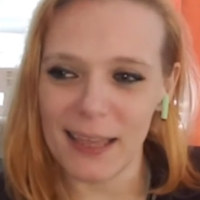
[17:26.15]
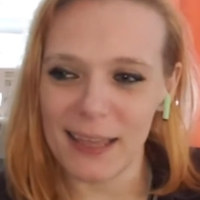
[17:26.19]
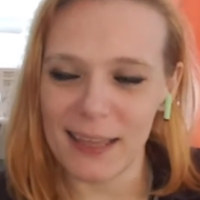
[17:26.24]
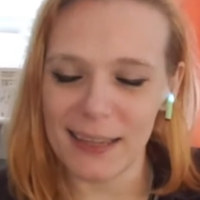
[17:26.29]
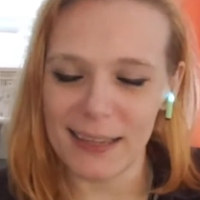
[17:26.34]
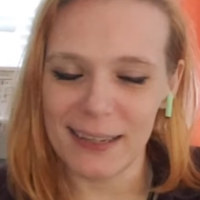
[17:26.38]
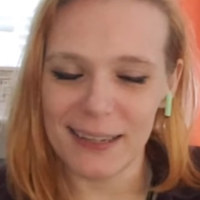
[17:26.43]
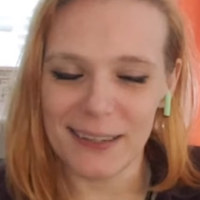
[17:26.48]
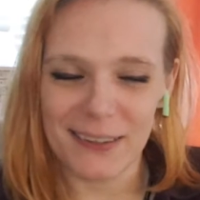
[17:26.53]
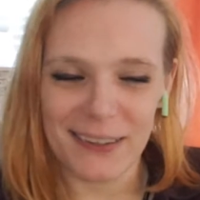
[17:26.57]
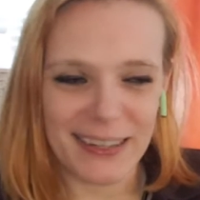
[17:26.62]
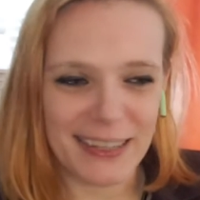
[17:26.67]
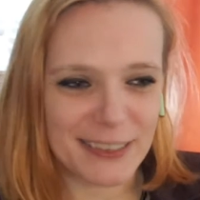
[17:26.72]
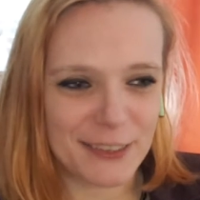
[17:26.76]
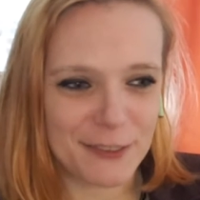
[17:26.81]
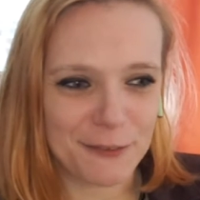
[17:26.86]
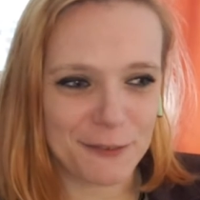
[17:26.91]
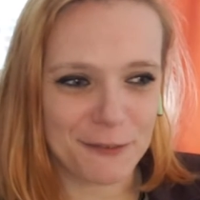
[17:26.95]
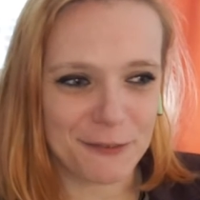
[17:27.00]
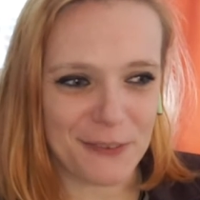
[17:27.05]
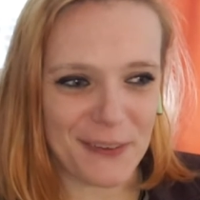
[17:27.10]
it's
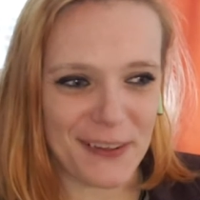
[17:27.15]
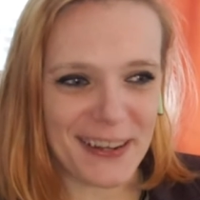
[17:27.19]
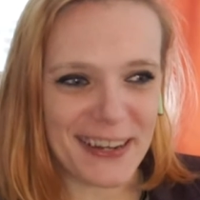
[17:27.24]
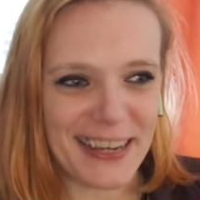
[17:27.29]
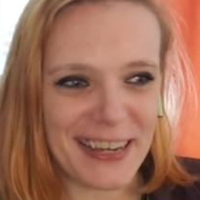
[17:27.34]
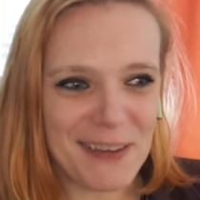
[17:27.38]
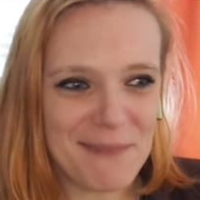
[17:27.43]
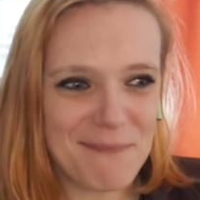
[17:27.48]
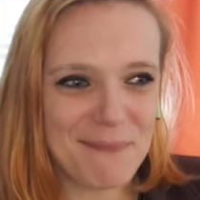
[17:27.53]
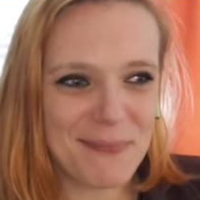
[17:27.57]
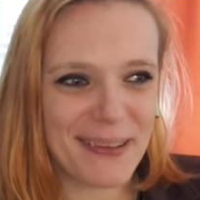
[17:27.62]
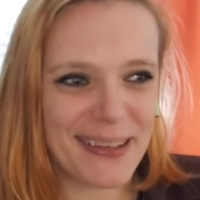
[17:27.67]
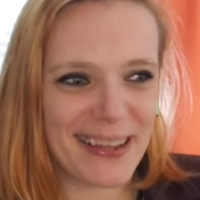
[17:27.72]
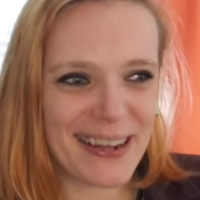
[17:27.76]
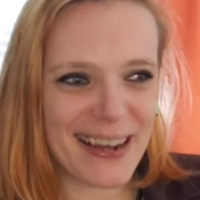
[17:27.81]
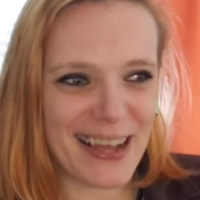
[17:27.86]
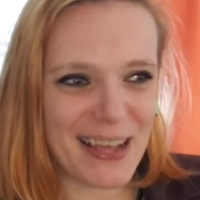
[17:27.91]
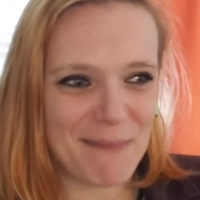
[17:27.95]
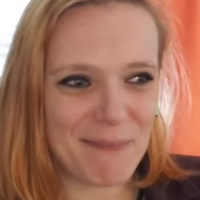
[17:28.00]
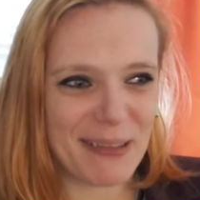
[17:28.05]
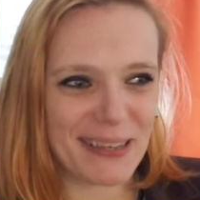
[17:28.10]
funny, but
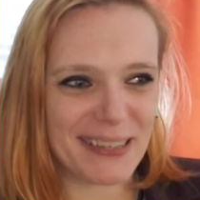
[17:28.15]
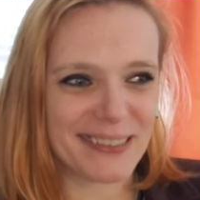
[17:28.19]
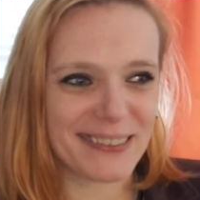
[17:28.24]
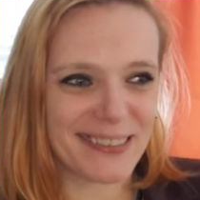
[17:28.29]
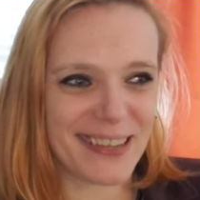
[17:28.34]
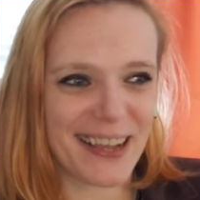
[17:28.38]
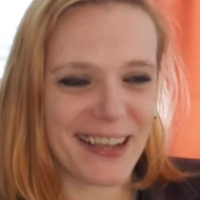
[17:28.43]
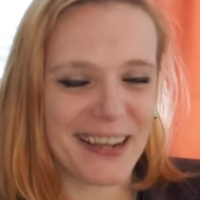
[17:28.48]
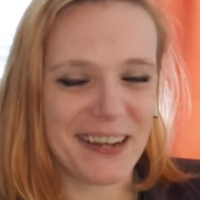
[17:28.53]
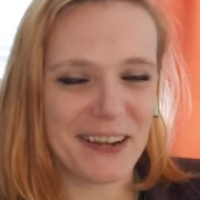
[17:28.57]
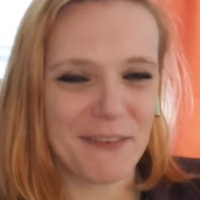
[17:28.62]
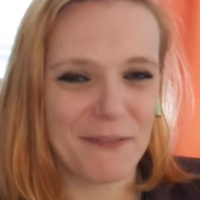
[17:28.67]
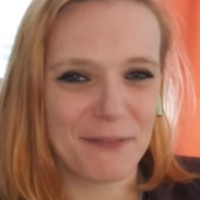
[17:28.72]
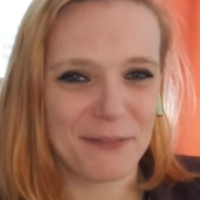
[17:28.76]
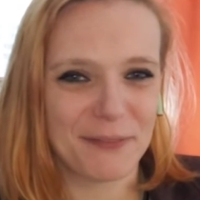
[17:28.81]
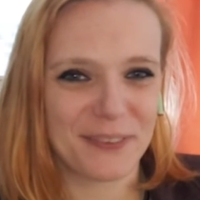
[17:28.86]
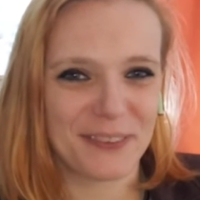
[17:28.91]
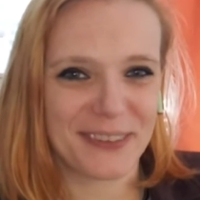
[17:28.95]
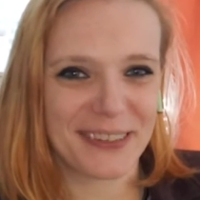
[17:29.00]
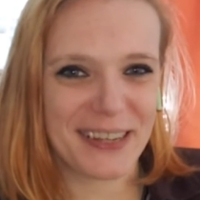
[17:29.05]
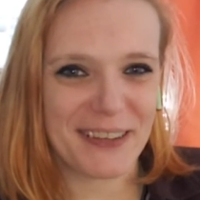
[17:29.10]
I'm excited
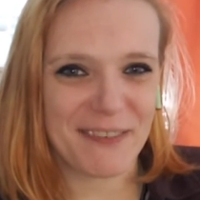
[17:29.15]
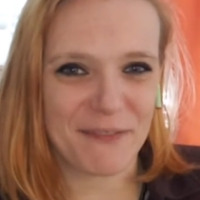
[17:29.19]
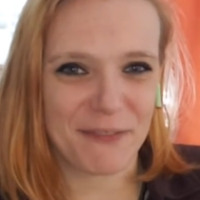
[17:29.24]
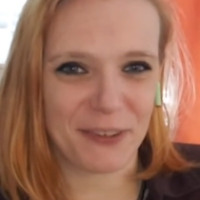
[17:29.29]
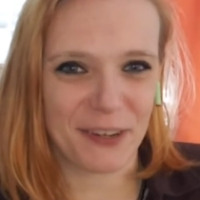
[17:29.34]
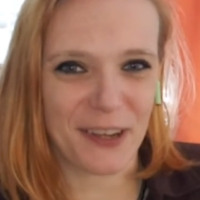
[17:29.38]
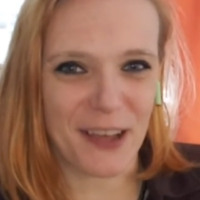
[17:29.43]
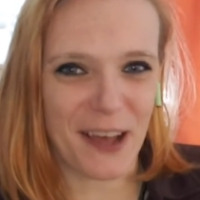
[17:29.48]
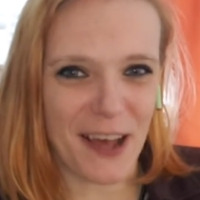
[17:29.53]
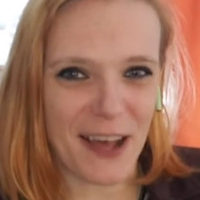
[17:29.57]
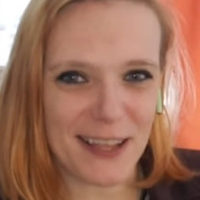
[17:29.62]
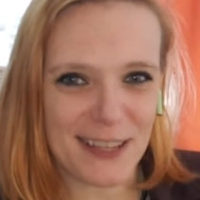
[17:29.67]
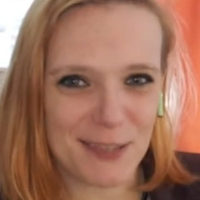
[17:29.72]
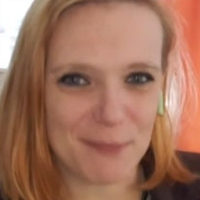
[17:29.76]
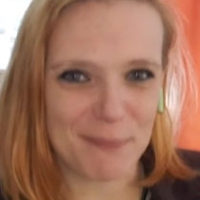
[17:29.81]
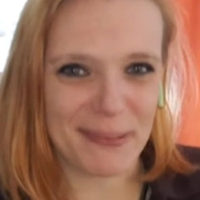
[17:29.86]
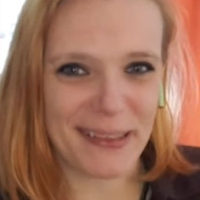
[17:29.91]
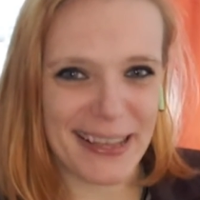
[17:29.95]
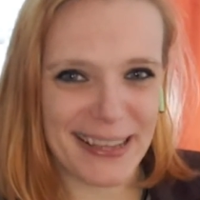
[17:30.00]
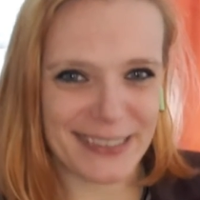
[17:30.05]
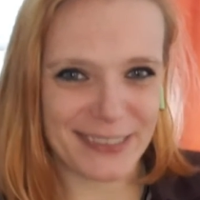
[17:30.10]
for it for
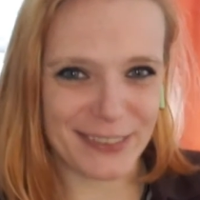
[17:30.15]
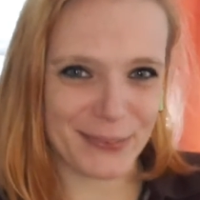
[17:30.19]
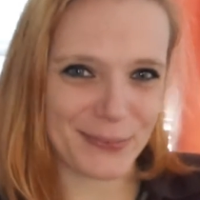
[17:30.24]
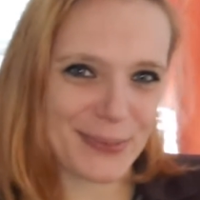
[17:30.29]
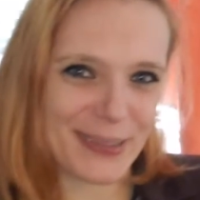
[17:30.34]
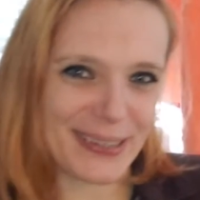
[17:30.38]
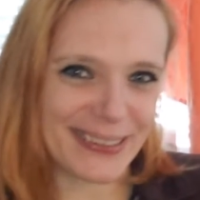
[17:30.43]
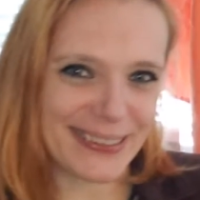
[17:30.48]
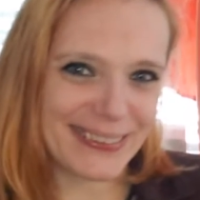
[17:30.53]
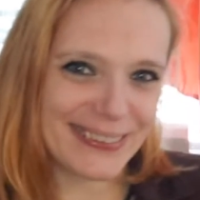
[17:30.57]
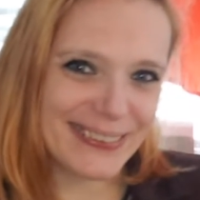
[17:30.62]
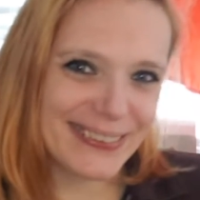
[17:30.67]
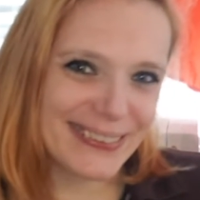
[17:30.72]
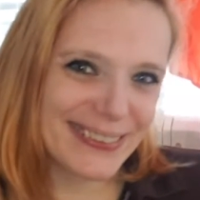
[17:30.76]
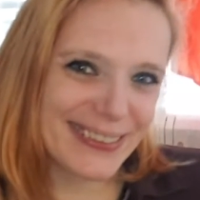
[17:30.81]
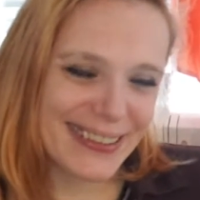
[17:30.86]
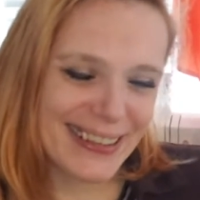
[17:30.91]
cosplay as well,